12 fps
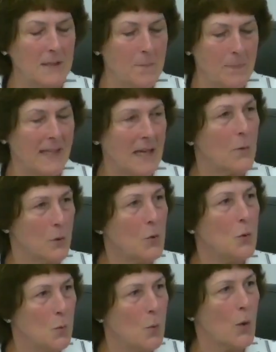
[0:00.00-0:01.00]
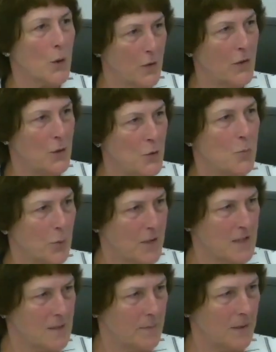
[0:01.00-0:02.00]
pick out who were the new
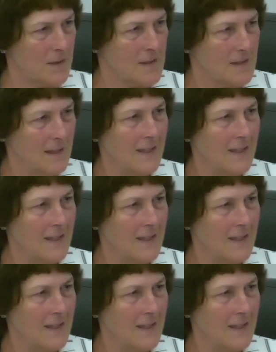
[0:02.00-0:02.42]
principals.